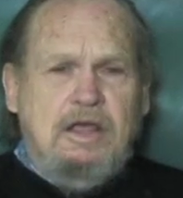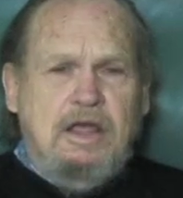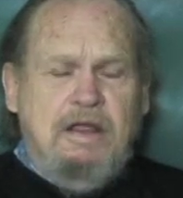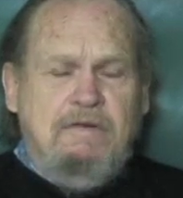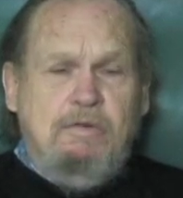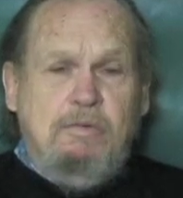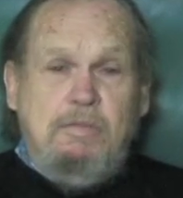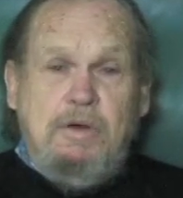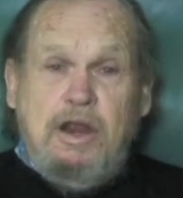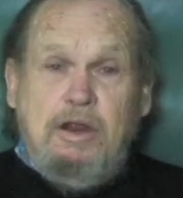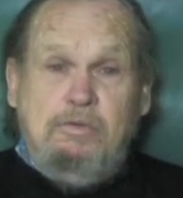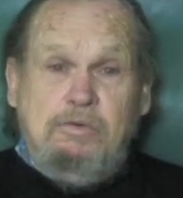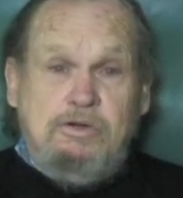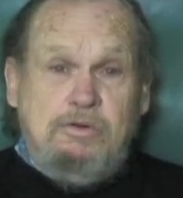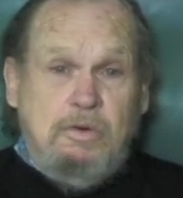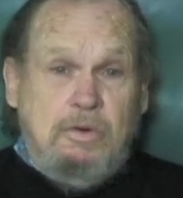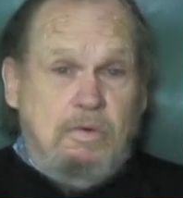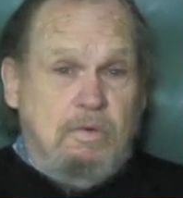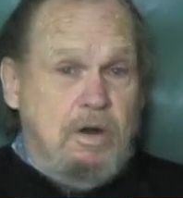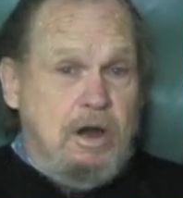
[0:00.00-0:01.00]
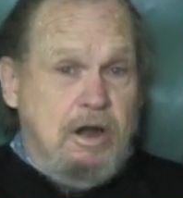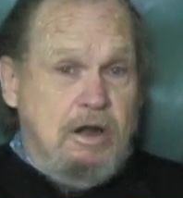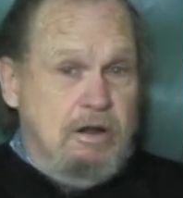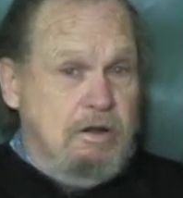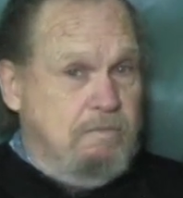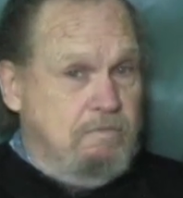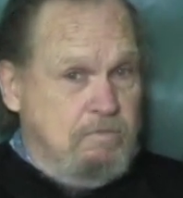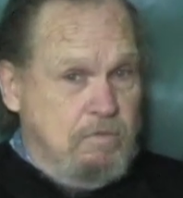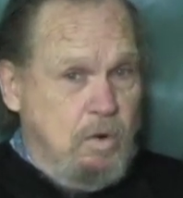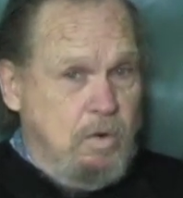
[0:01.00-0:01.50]
Everybody was required
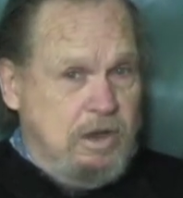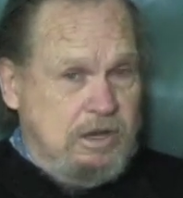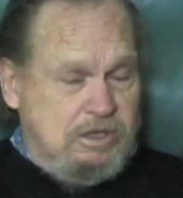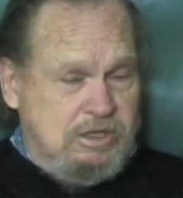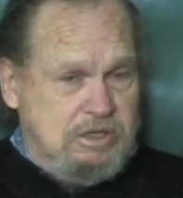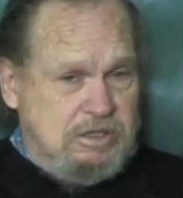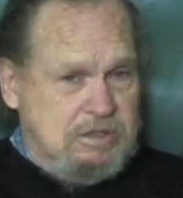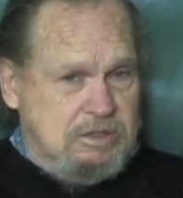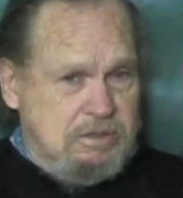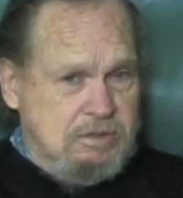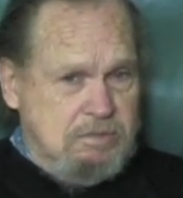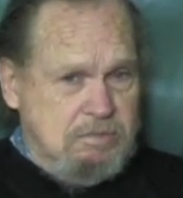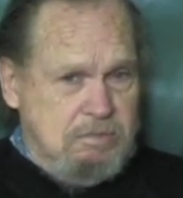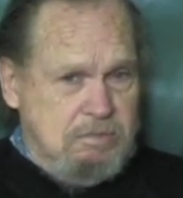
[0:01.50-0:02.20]
to voice,